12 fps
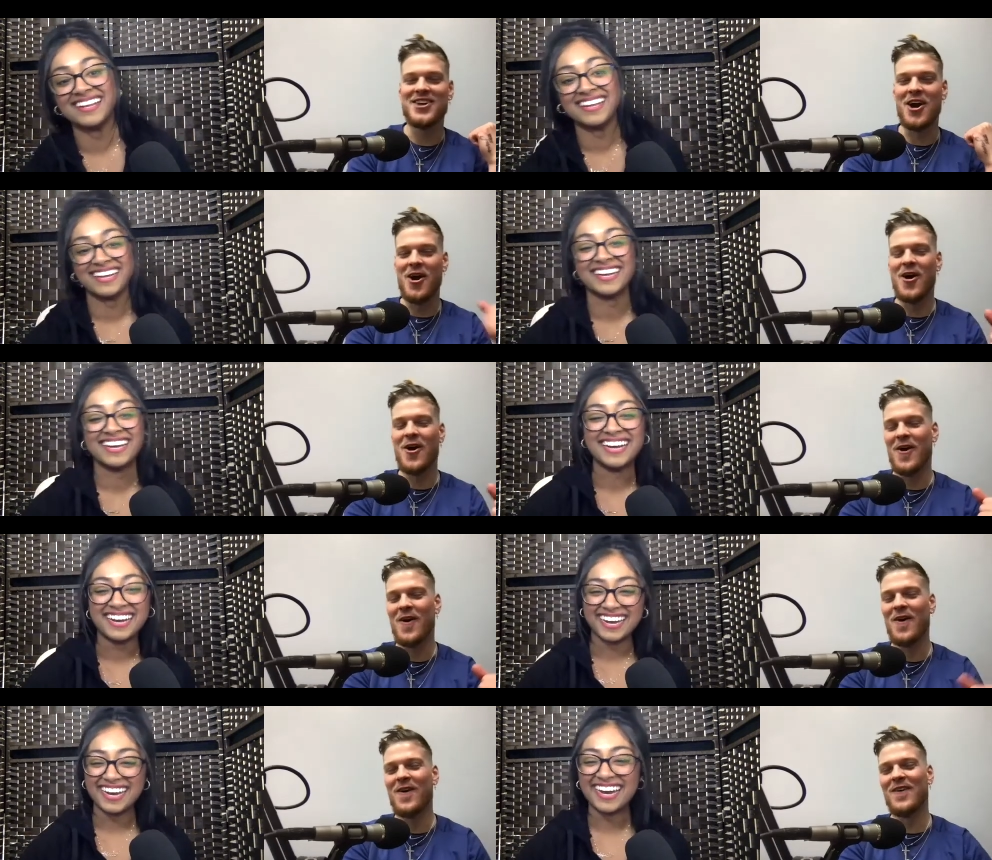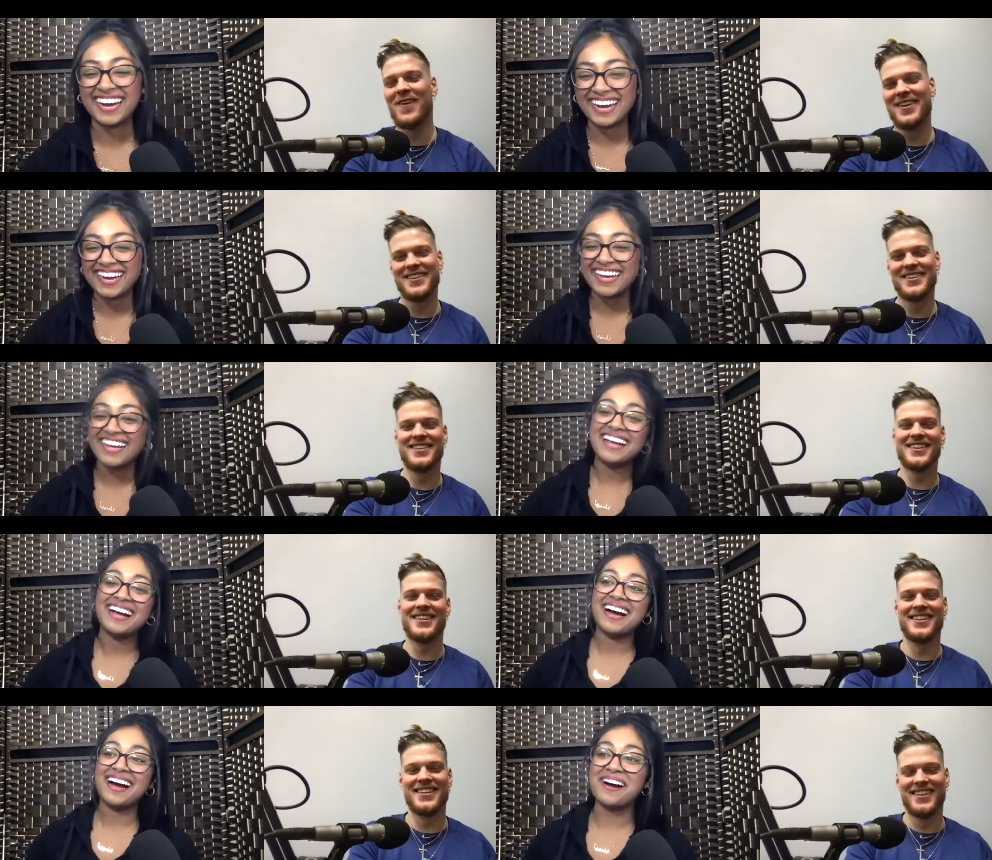Speaker 1: go.
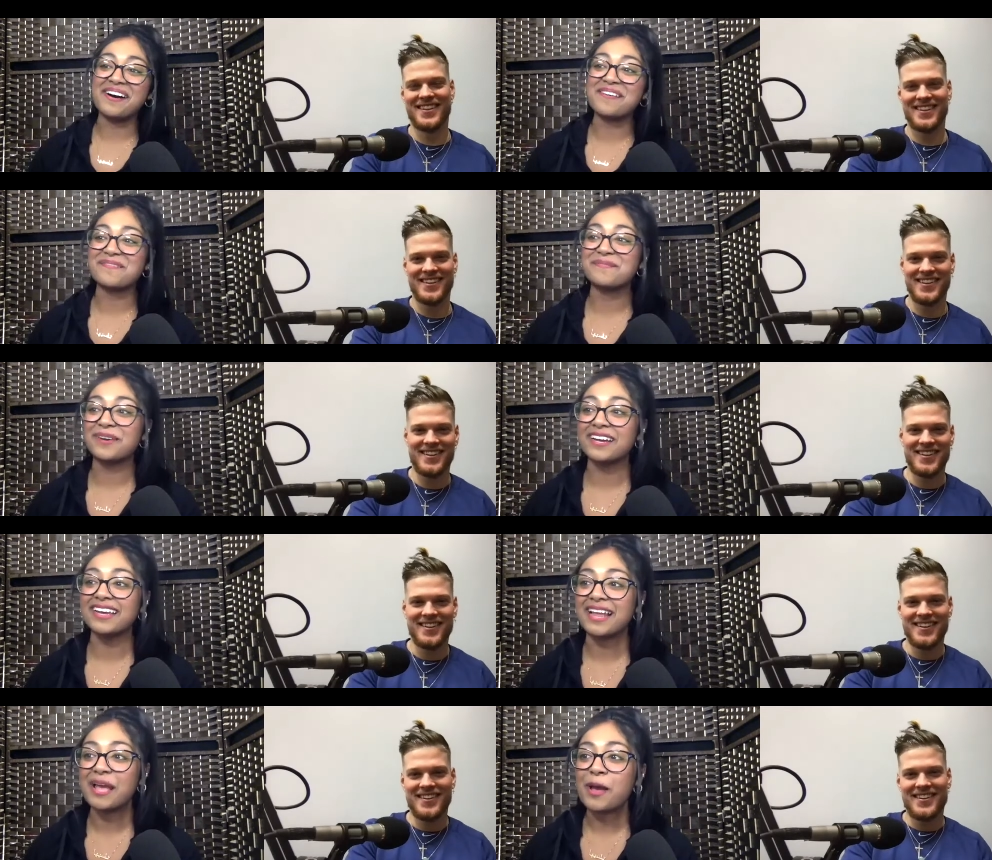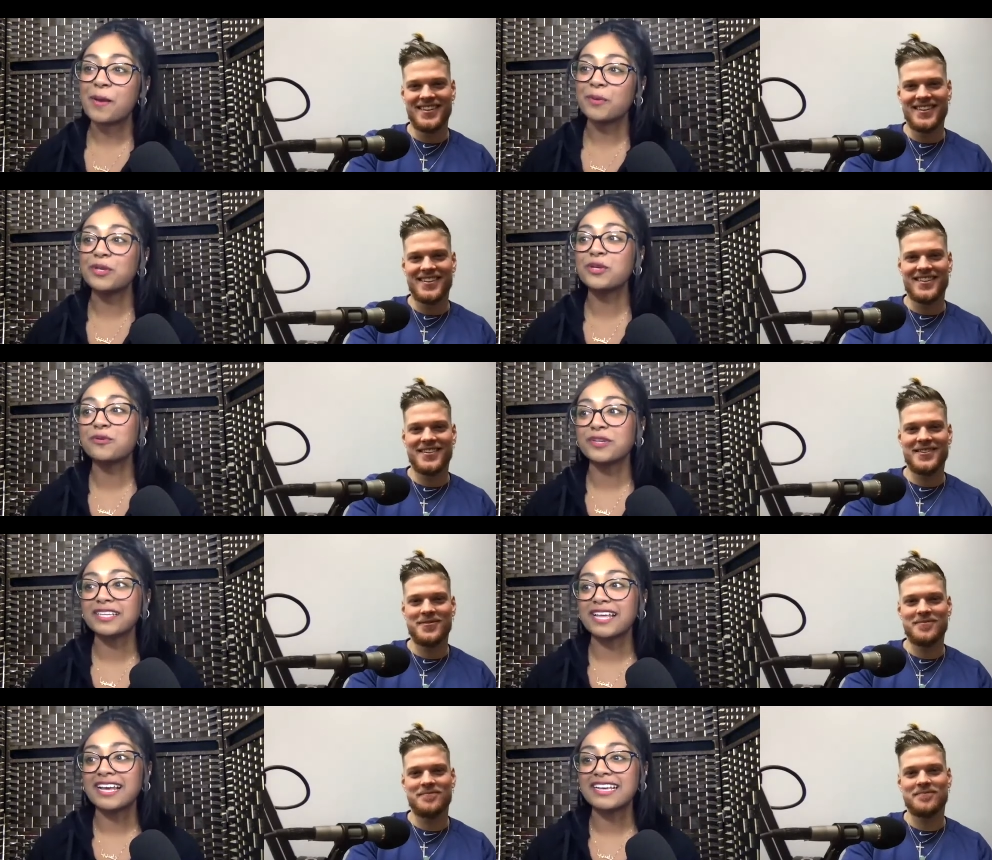
Speaker 2: um, but but you
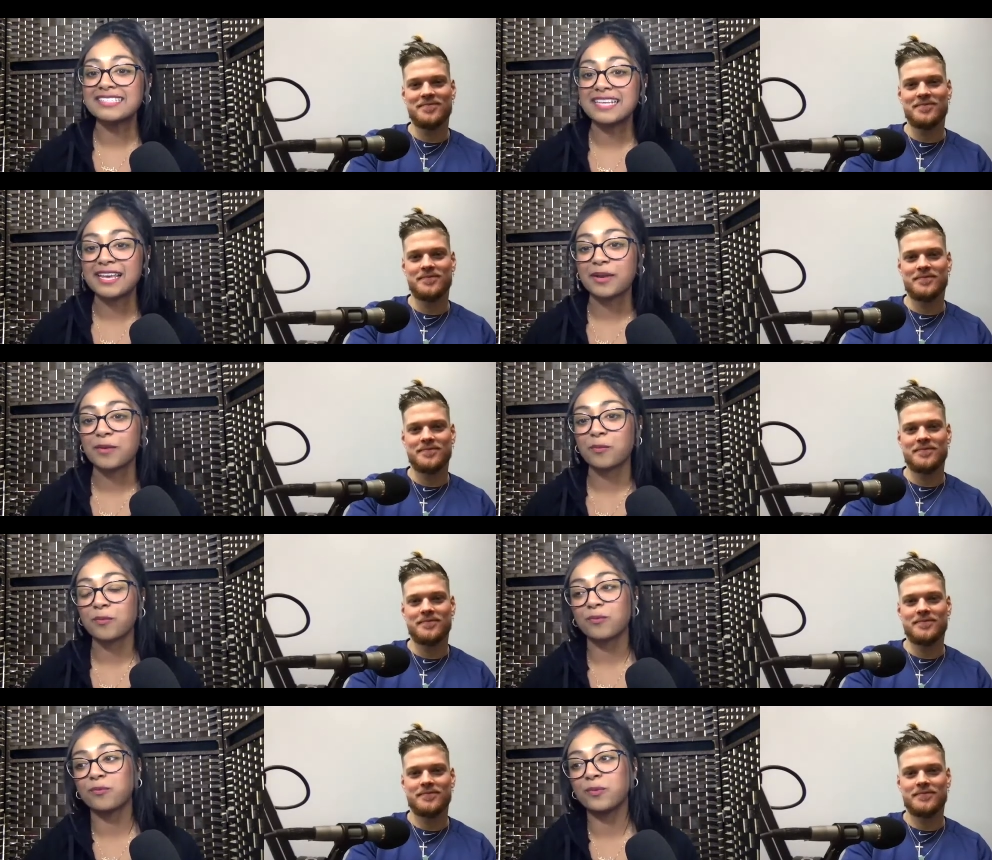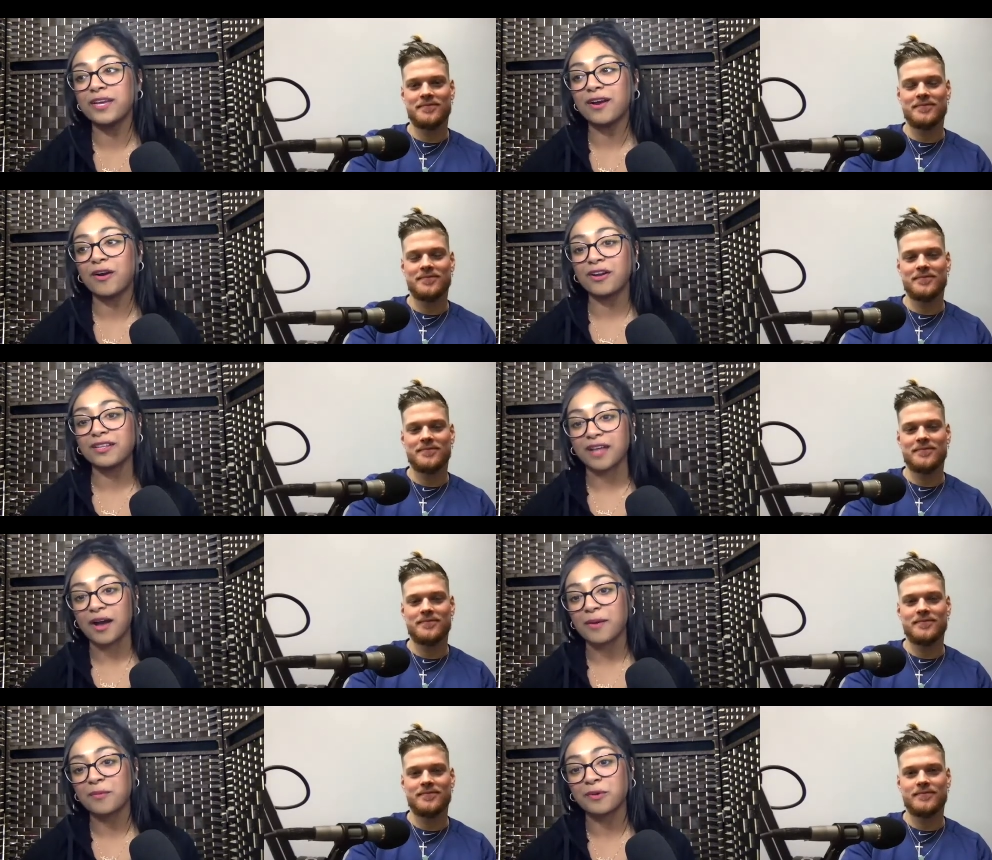realize like we are a
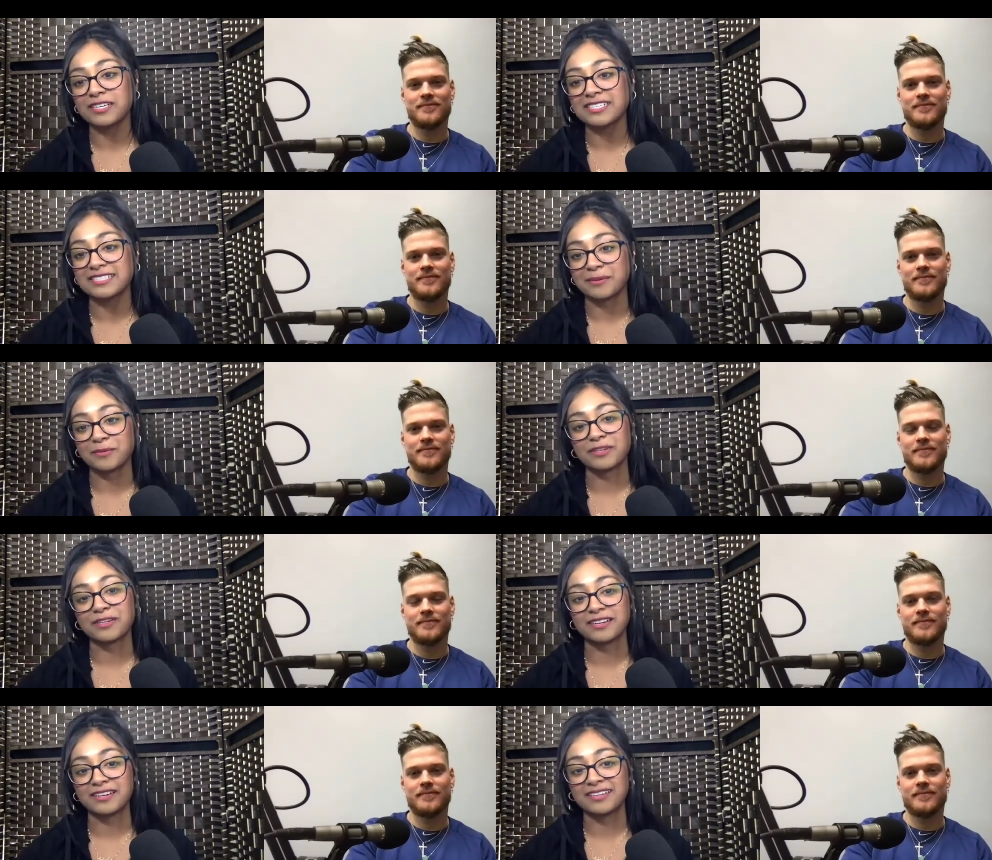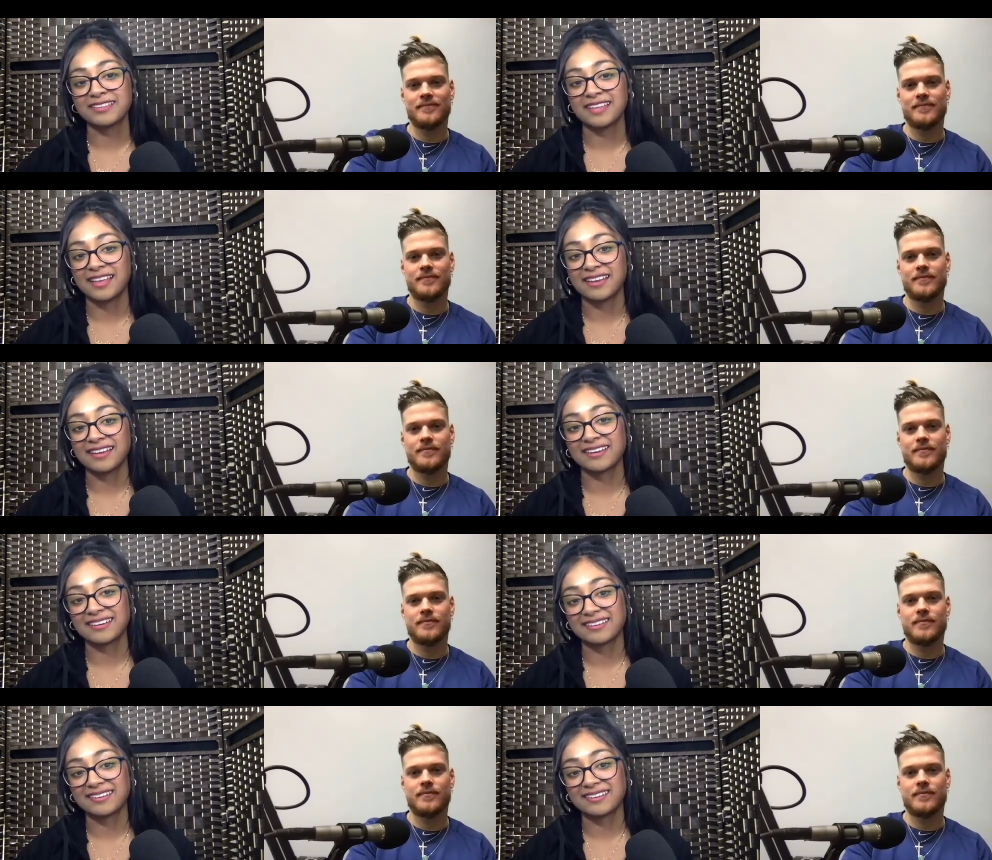lot more similar than